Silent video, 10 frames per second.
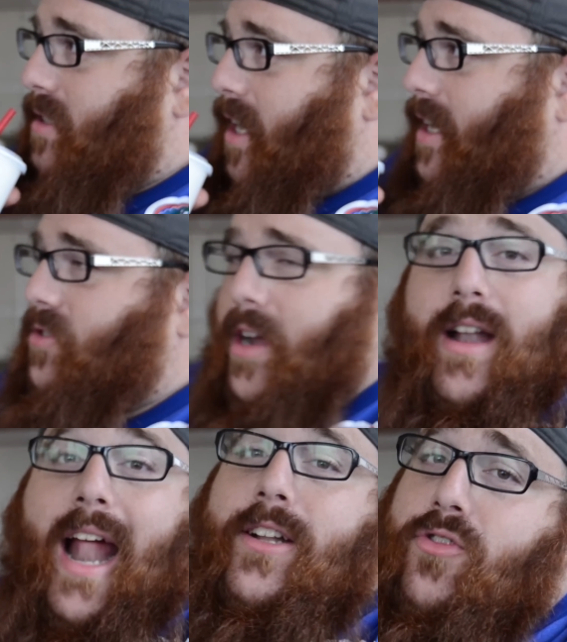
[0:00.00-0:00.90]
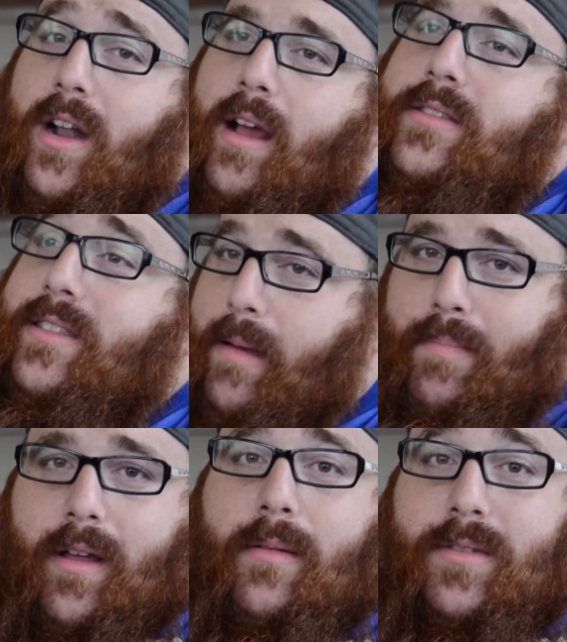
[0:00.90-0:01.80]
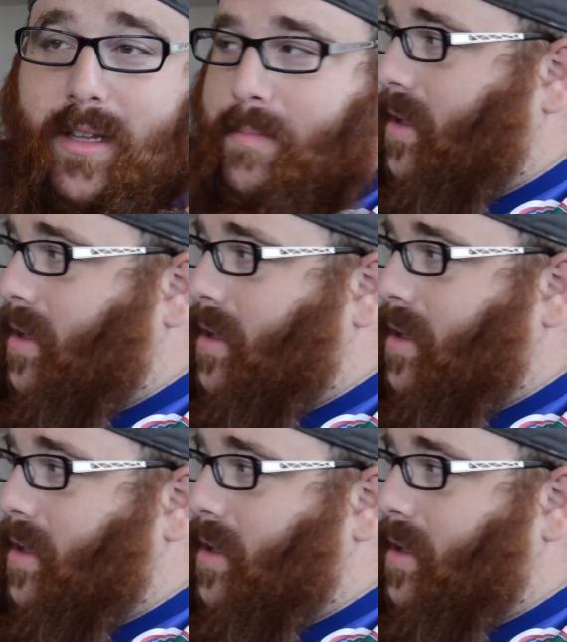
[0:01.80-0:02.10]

take a drink. Not a drink, a sip. A sip.